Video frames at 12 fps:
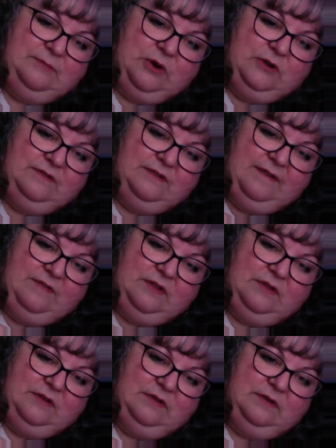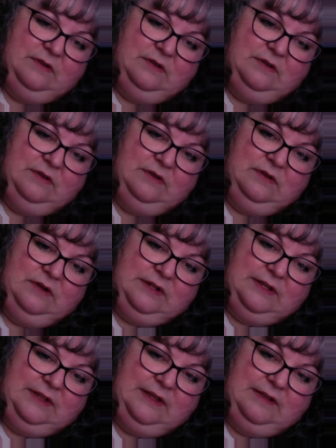part of 7 I
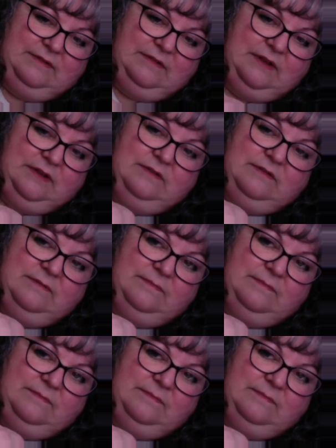did last night.